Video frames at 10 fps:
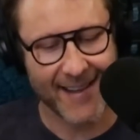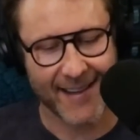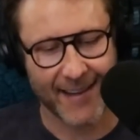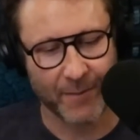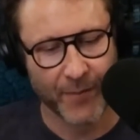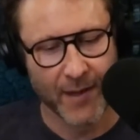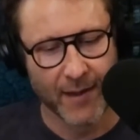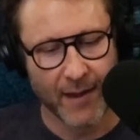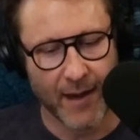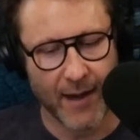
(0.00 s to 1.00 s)
like it.
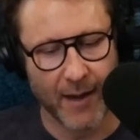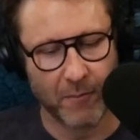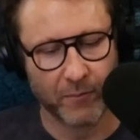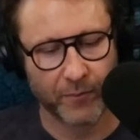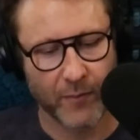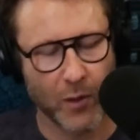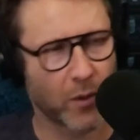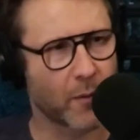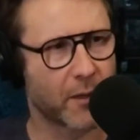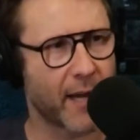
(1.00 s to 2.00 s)
You
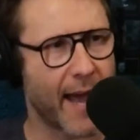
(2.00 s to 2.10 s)
work with